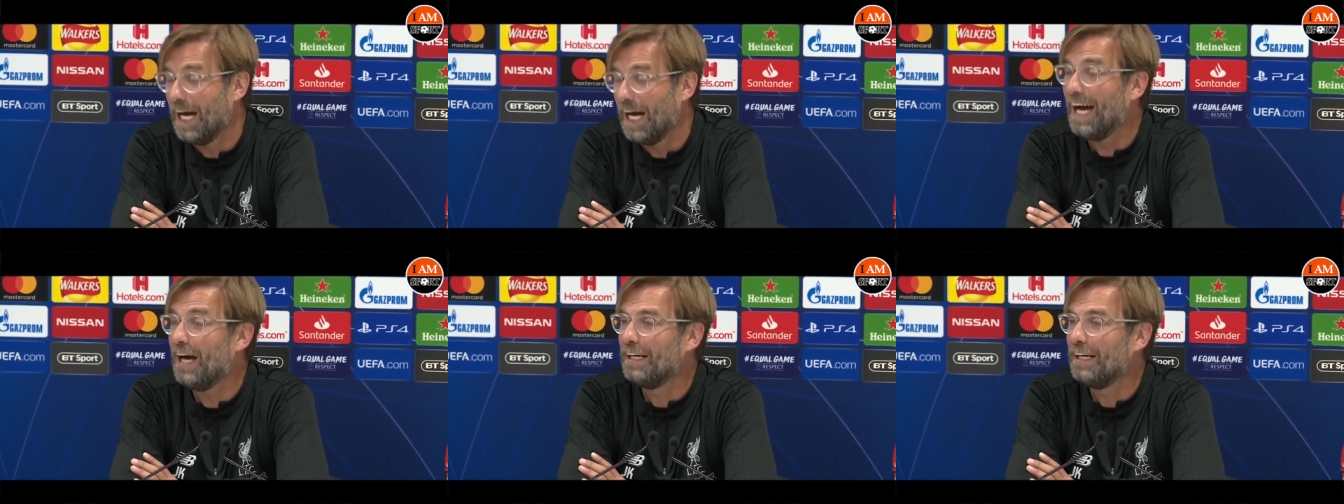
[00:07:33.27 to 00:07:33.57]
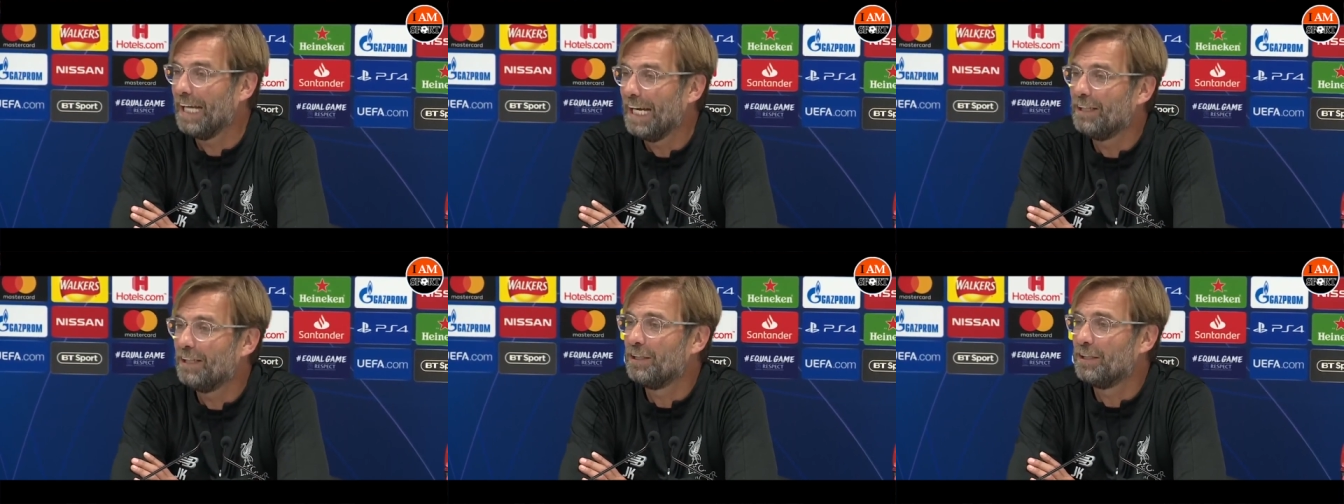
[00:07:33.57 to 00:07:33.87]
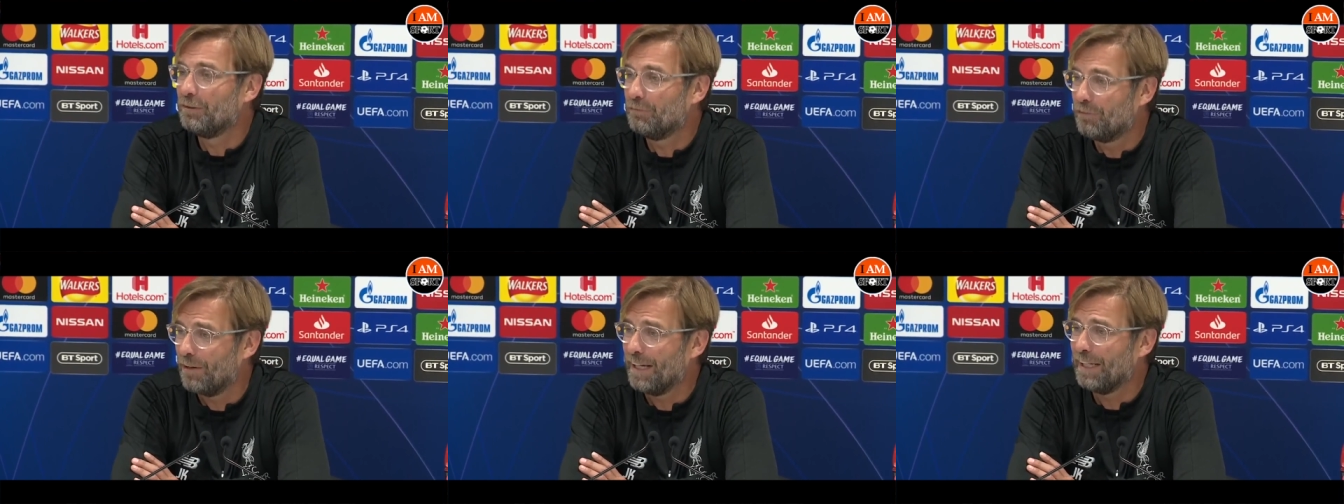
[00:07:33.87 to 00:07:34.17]
ah, and
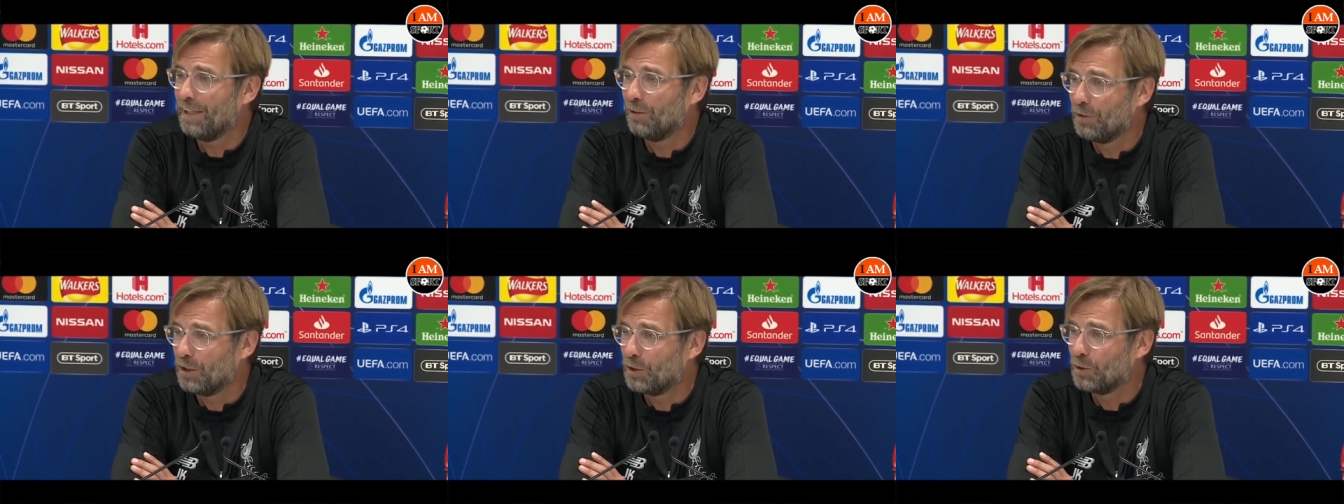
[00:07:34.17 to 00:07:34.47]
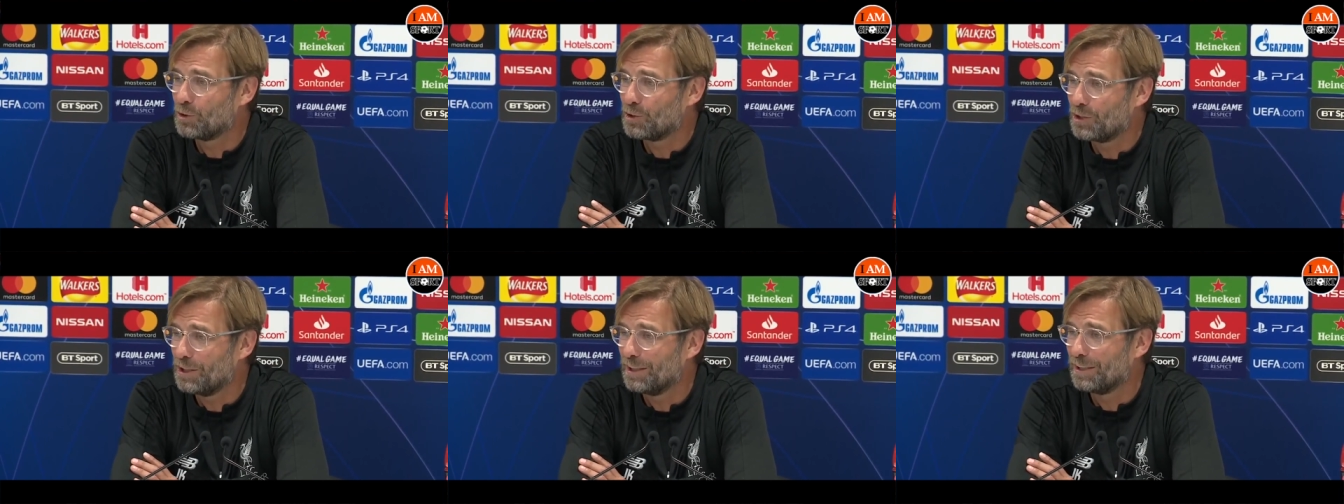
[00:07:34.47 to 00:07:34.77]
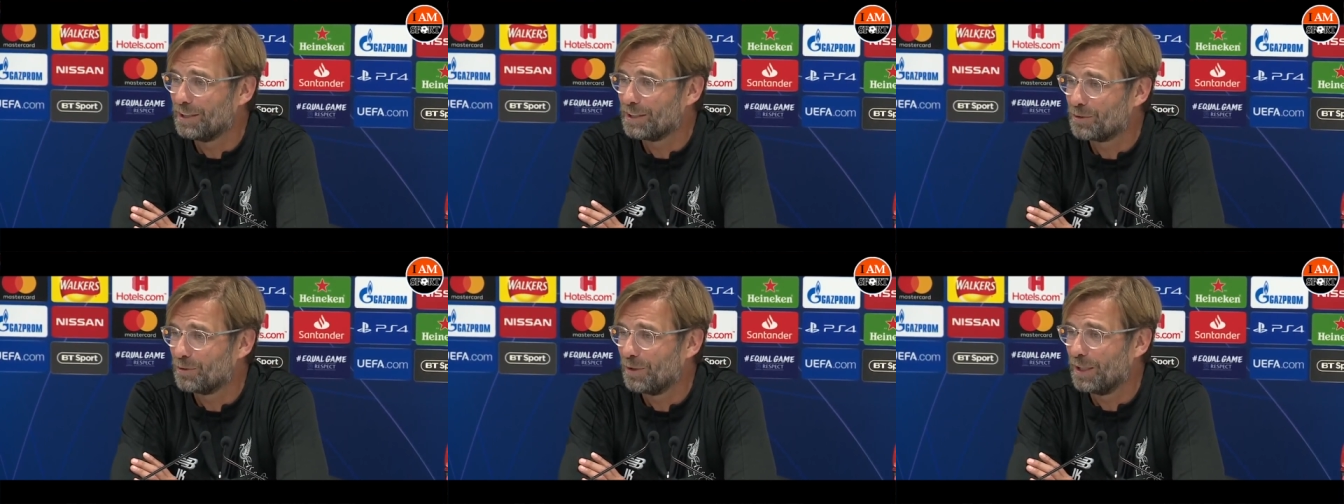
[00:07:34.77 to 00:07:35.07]
in the final we
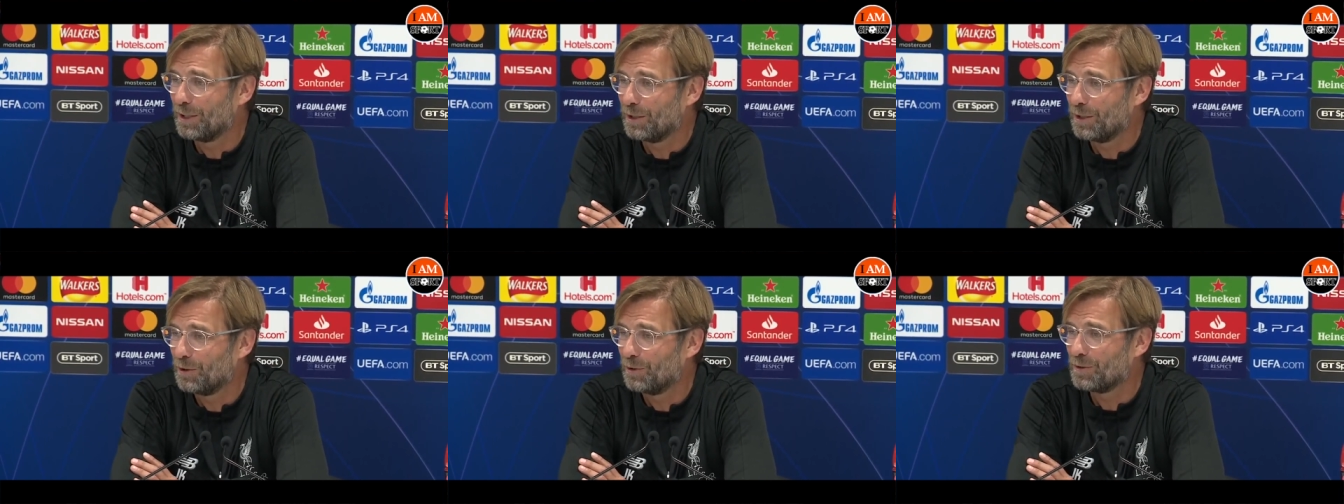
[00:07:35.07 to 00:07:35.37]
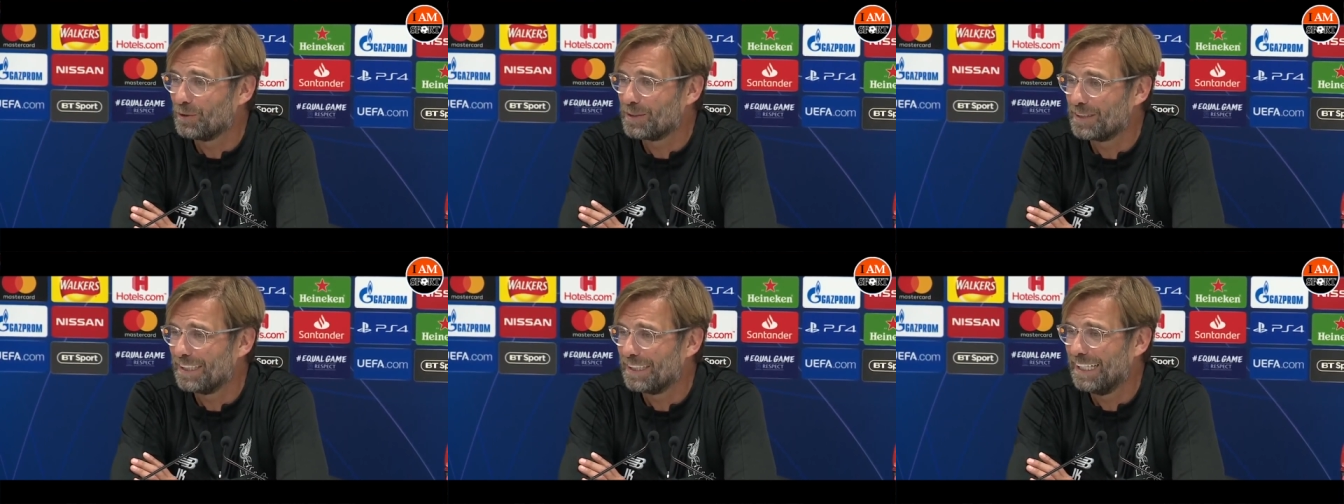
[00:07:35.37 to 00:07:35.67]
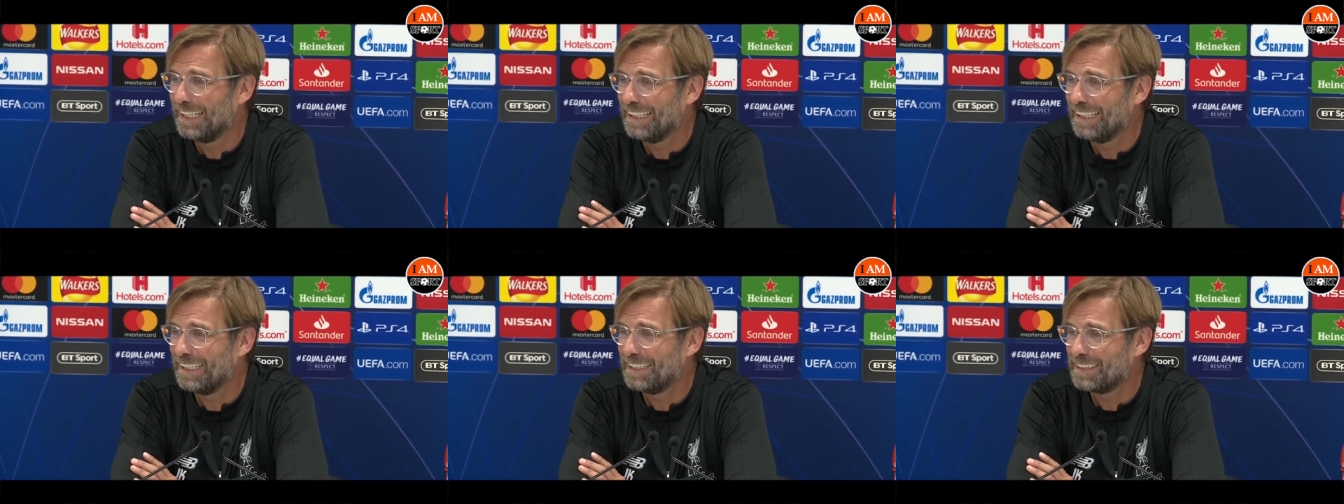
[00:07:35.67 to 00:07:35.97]
conceded as well goals.
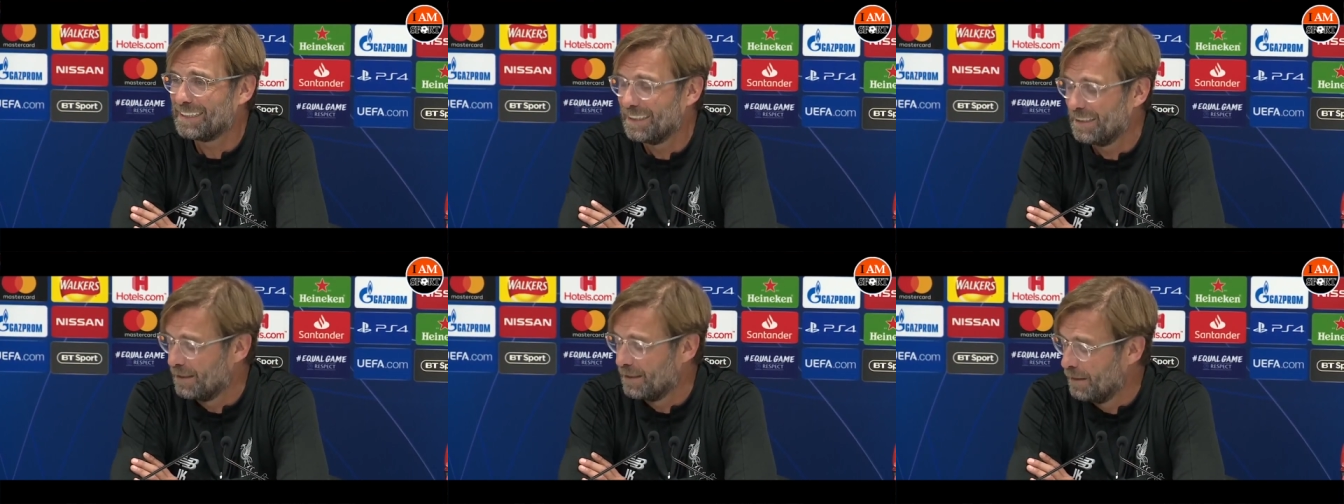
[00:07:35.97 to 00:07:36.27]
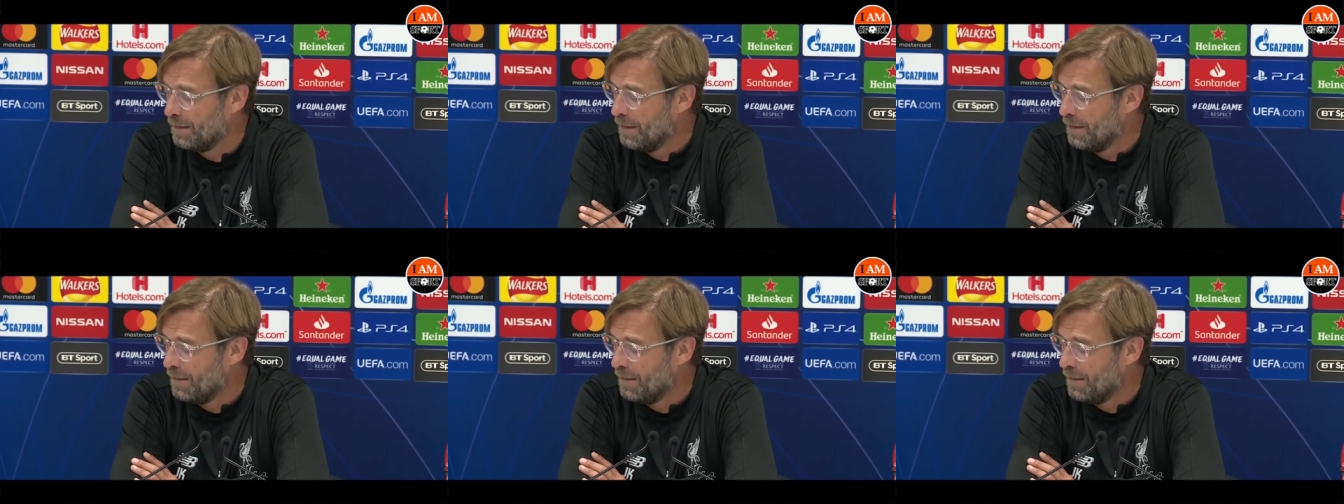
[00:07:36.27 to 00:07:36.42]
Ah, that's it.